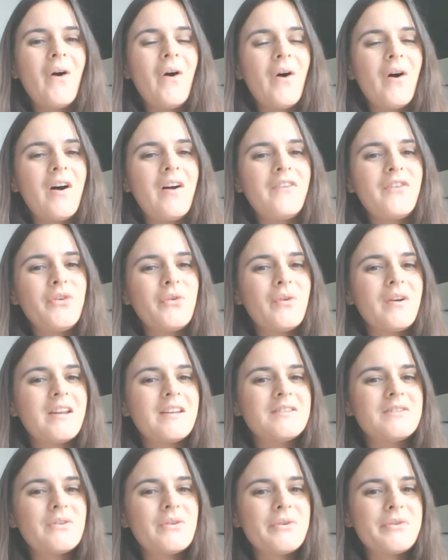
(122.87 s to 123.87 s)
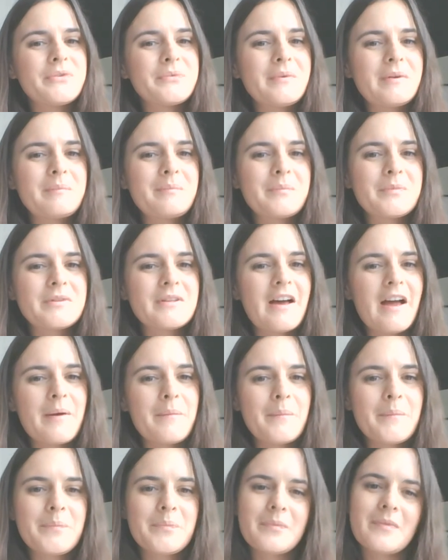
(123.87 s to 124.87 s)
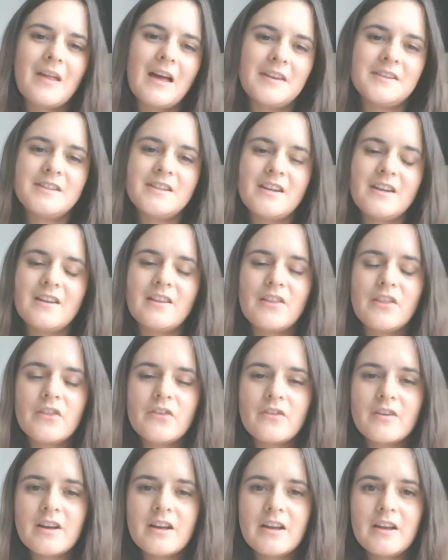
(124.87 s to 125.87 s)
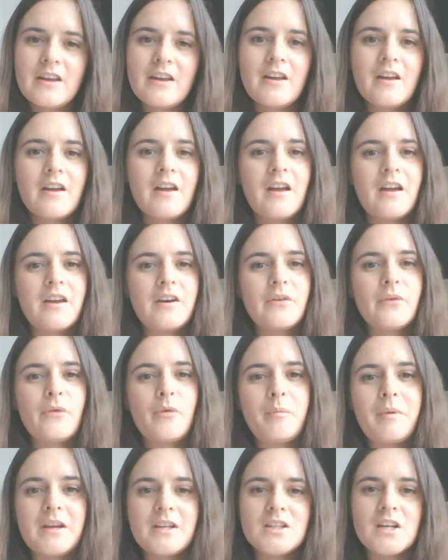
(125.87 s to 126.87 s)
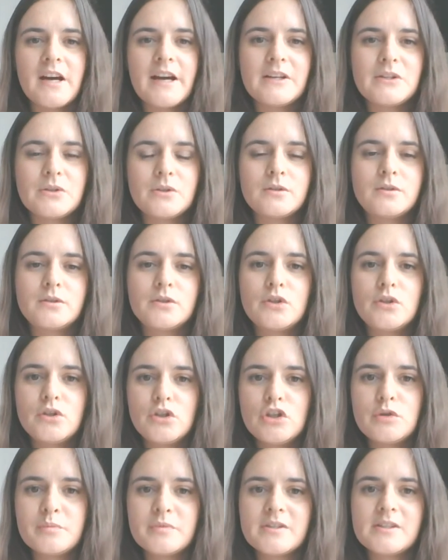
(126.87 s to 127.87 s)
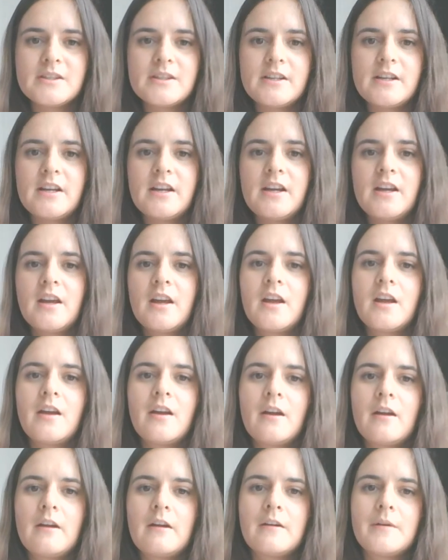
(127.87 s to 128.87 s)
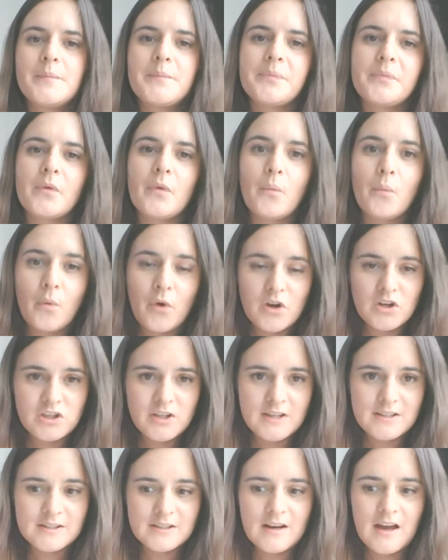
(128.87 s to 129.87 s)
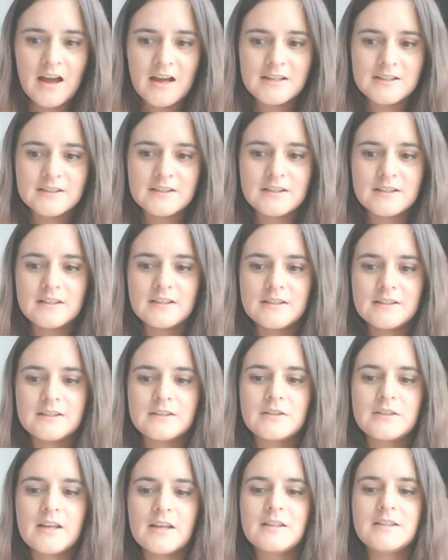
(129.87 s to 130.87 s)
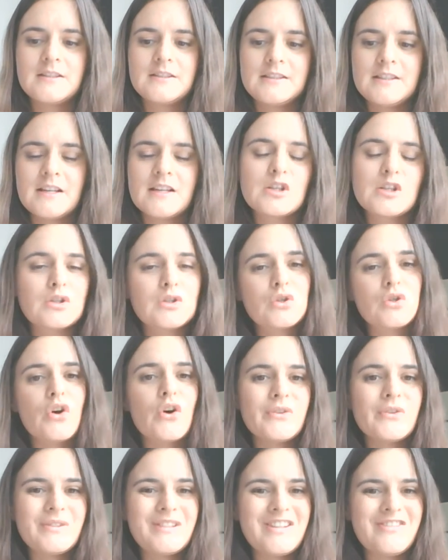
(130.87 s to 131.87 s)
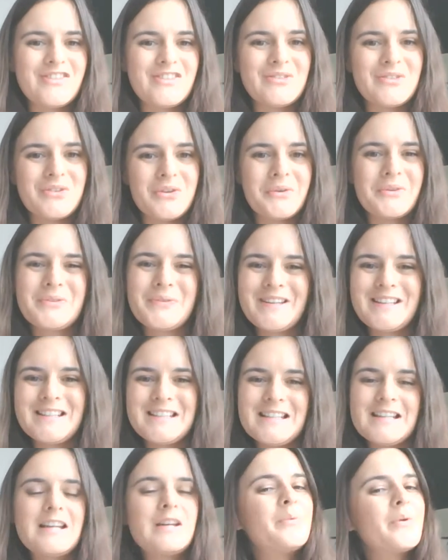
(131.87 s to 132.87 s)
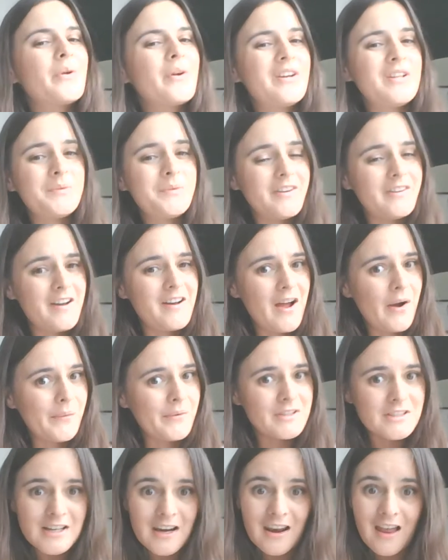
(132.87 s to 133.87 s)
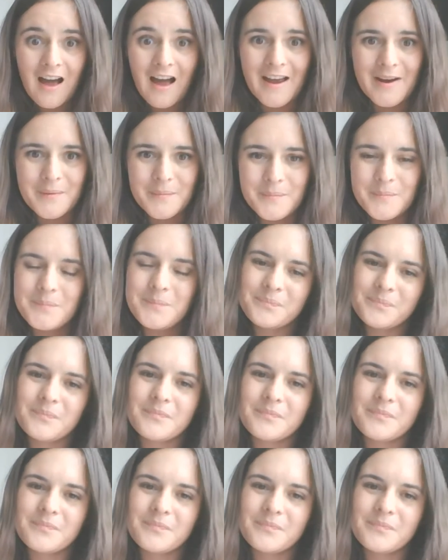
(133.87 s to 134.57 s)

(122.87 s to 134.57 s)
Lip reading: on your Linthurst website under year three, and it will be titled Numeracy Worksheets and Answers 6.7.20 because we are now in July.